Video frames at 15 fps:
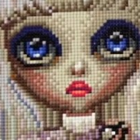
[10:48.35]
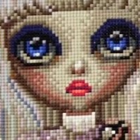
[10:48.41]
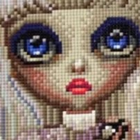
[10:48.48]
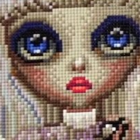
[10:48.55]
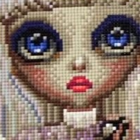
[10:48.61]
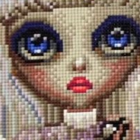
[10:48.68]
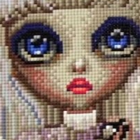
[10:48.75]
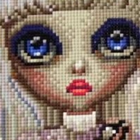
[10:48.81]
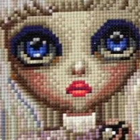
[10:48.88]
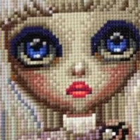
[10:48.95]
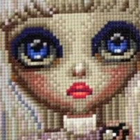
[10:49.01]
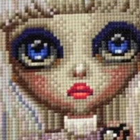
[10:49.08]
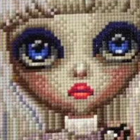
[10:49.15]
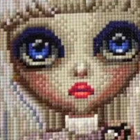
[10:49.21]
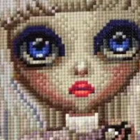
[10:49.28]
is
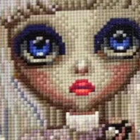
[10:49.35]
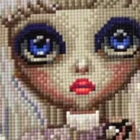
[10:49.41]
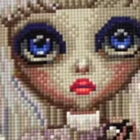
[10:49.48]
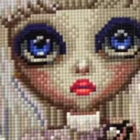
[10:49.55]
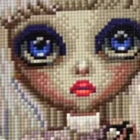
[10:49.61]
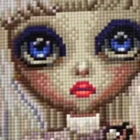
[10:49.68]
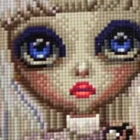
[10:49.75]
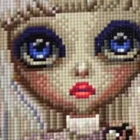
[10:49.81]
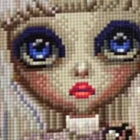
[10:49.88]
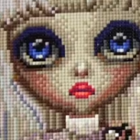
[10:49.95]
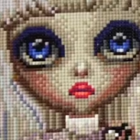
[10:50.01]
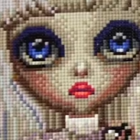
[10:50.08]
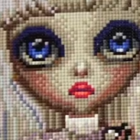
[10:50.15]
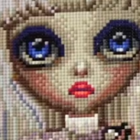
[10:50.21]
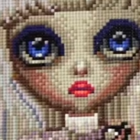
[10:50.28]
giving, you know,
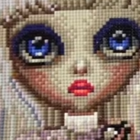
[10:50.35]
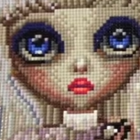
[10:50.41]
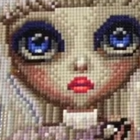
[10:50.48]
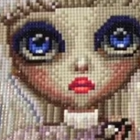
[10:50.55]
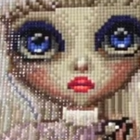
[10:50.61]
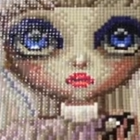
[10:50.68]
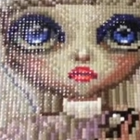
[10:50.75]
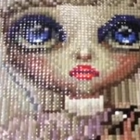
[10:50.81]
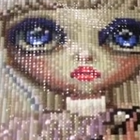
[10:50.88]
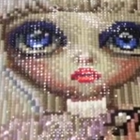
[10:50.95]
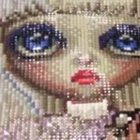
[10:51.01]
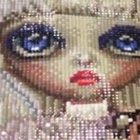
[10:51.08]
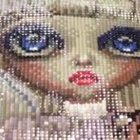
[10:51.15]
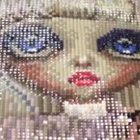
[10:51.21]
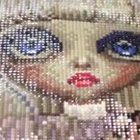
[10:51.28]
AB.
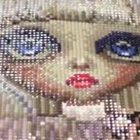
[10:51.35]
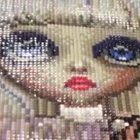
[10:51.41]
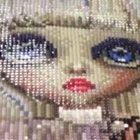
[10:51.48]
Then these